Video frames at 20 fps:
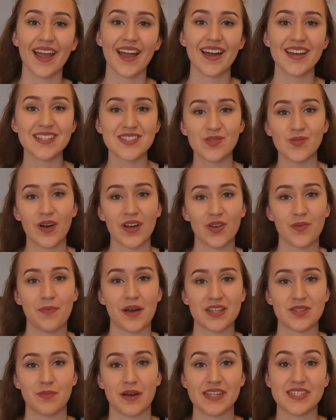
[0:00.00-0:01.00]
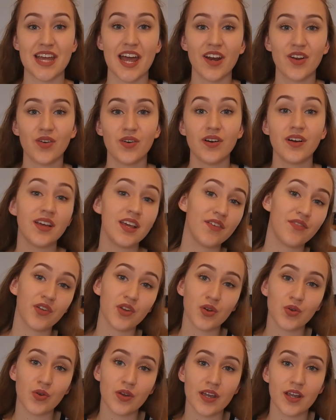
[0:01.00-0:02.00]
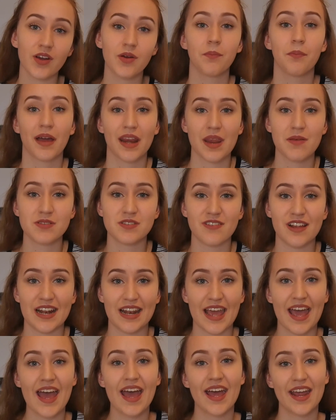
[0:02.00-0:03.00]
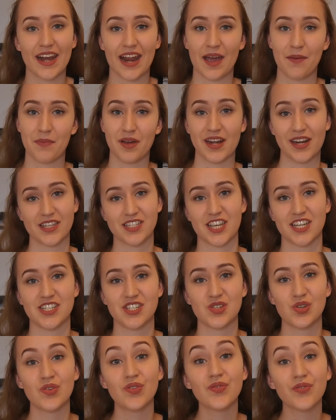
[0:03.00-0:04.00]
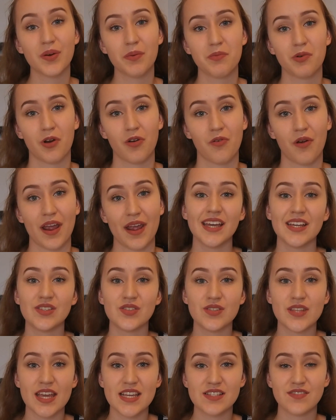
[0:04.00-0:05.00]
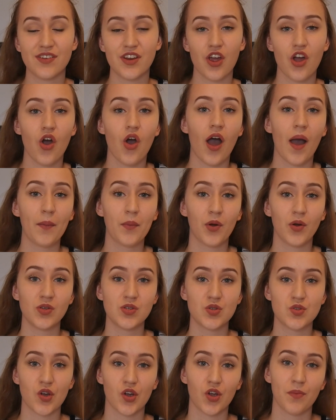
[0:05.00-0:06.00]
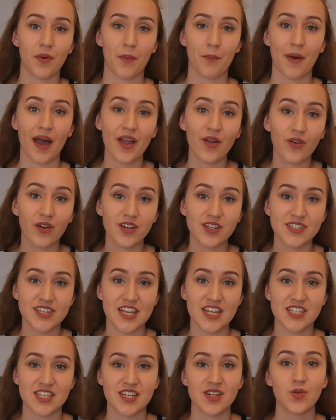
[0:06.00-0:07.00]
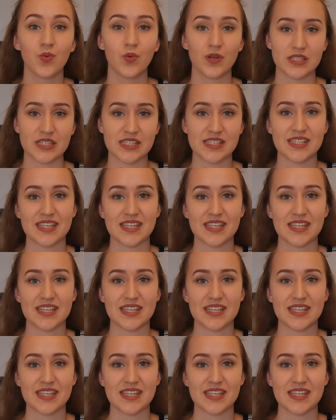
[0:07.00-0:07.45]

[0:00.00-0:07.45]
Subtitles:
guys, and welcome back to my channel. If you're new here, my name is Vilde and I'm an exchange student from Norway. In today's video, I'm going to talk about my organization, which is